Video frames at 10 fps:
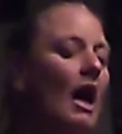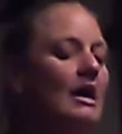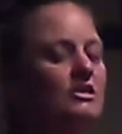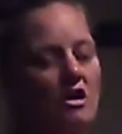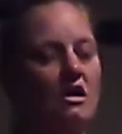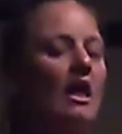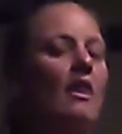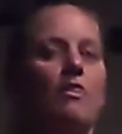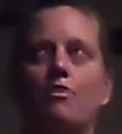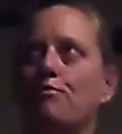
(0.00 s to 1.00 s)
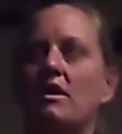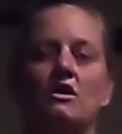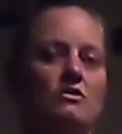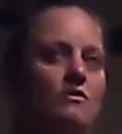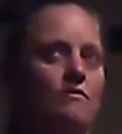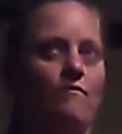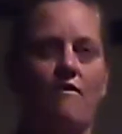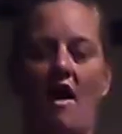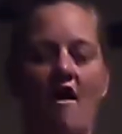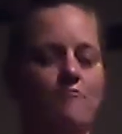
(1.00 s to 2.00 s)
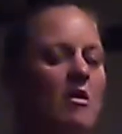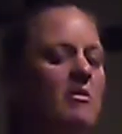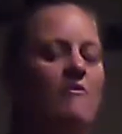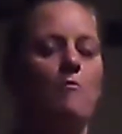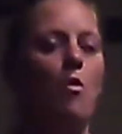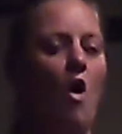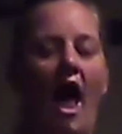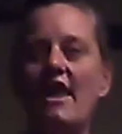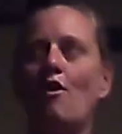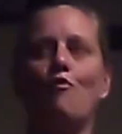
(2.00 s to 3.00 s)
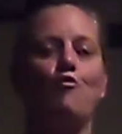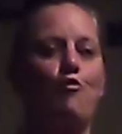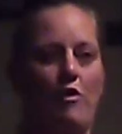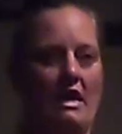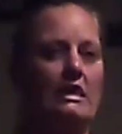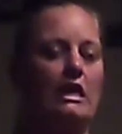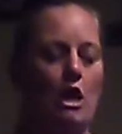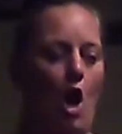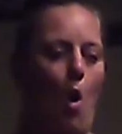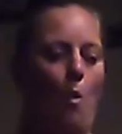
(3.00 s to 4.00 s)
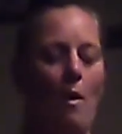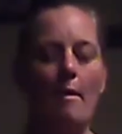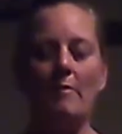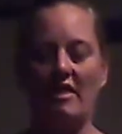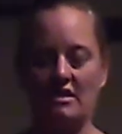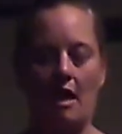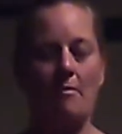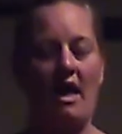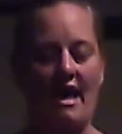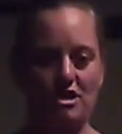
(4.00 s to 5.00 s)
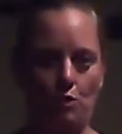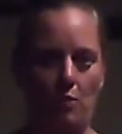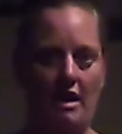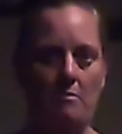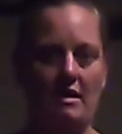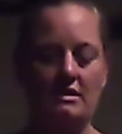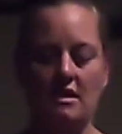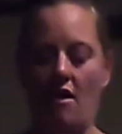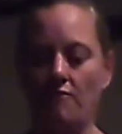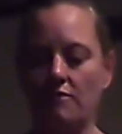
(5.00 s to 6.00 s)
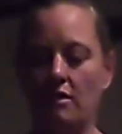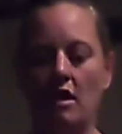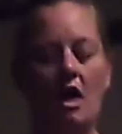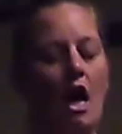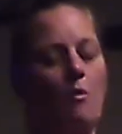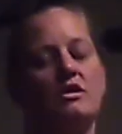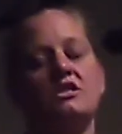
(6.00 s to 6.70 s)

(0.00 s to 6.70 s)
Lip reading: I started out at 305, maybe even more. I don't really know by the time I actually weighed myself. I went